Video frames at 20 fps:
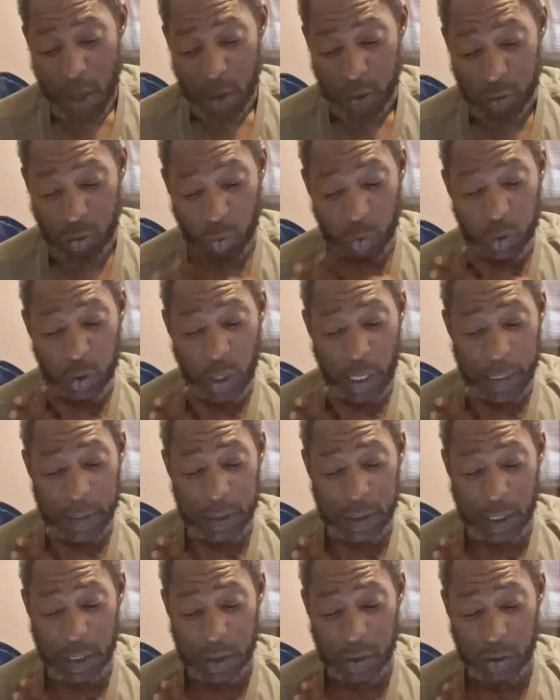So you got to
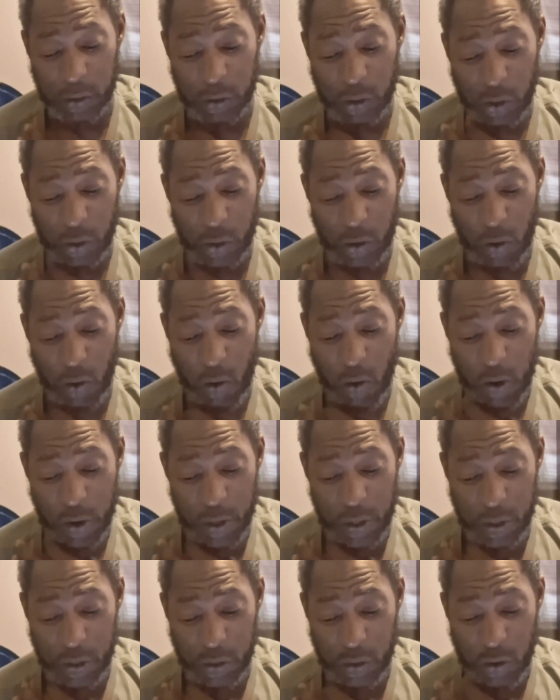take the anointed oil
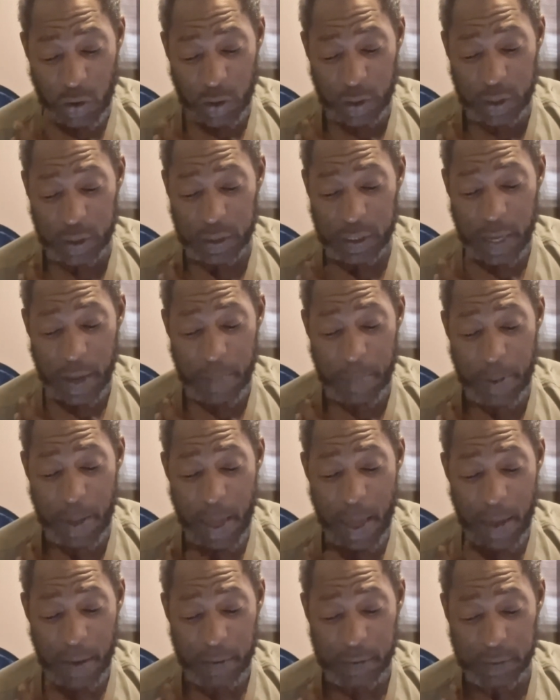and anoint the
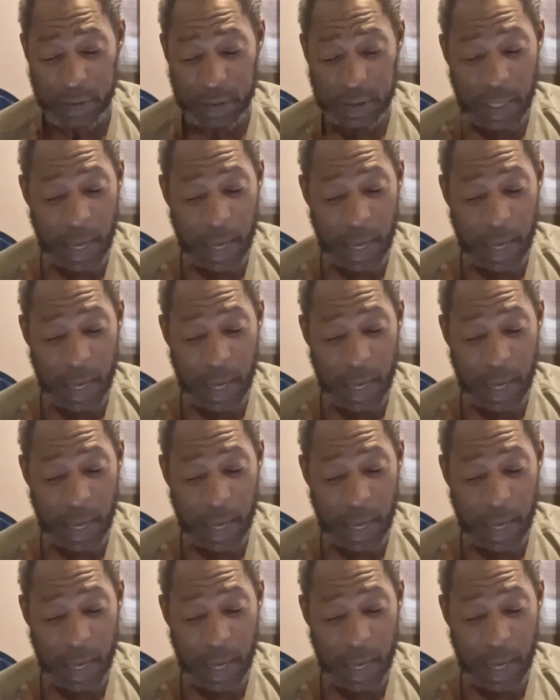tabernacle